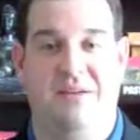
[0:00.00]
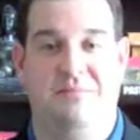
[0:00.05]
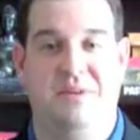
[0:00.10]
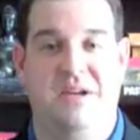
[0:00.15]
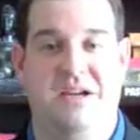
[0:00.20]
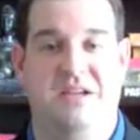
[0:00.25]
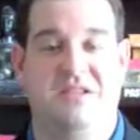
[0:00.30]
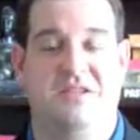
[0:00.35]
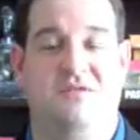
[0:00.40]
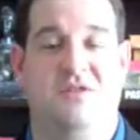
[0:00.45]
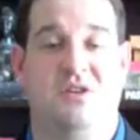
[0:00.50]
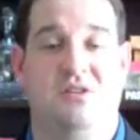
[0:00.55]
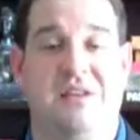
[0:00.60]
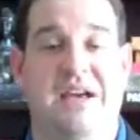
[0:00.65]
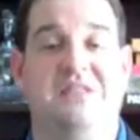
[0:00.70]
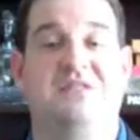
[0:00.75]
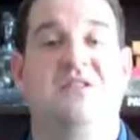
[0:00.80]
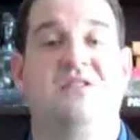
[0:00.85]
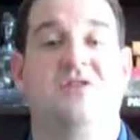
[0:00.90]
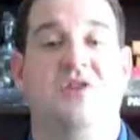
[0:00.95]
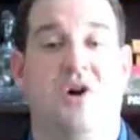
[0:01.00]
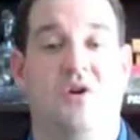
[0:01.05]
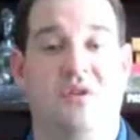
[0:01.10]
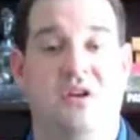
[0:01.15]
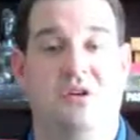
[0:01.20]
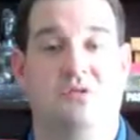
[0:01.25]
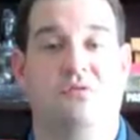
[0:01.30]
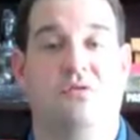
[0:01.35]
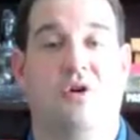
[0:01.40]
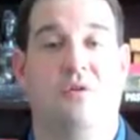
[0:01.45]
because if you let the
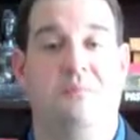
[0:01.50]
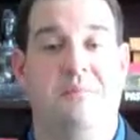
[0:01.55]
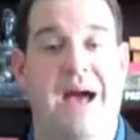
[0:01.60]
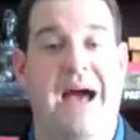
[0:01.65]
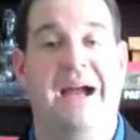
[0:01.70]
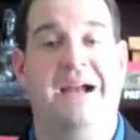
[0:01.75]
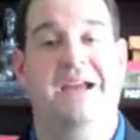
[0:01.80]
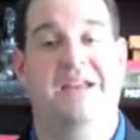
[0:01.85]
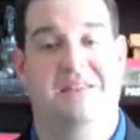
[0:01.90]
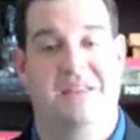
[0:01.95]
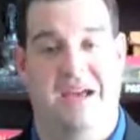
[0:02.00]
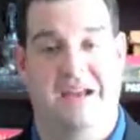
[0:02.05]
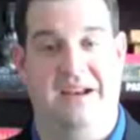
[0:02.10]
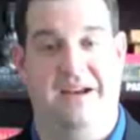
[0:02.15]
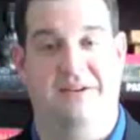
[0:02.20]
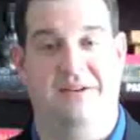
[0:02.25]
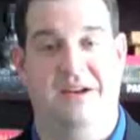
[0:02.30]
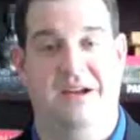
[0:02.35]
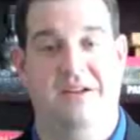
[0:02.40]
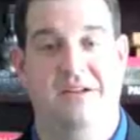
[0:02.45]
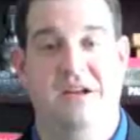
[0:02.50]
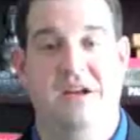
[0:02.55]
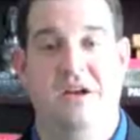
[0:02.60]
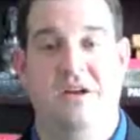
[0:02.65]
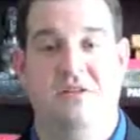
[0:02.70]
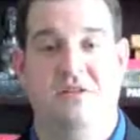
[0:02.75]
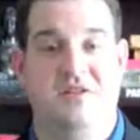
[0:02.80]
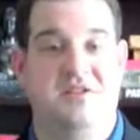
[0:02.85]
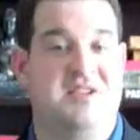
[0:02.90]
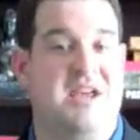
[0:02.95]
toenail grow back in that area,
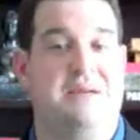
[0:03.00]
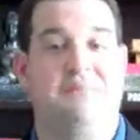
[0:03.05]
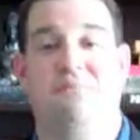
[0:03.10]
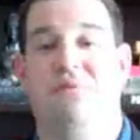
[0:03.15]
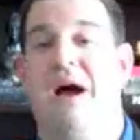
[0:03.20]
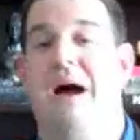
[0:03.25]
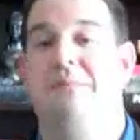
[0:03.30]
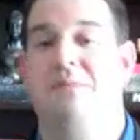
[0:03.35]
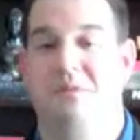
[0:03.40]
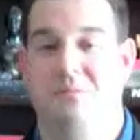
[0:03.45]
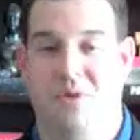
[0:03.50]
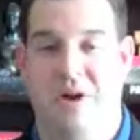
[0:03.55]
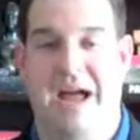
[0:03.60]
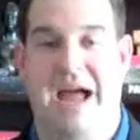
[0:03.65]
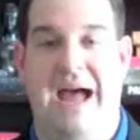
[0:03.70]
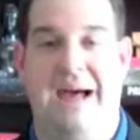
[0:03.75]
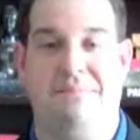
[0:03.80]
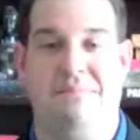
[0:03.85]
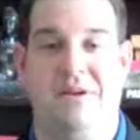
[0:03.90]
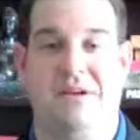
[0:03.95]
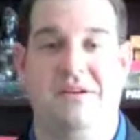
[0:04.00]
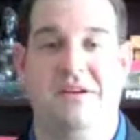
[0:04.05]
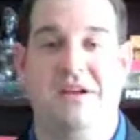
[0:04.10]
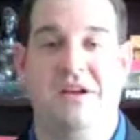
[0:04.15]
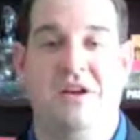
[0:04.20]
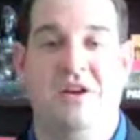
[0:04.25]
the same problem will happen.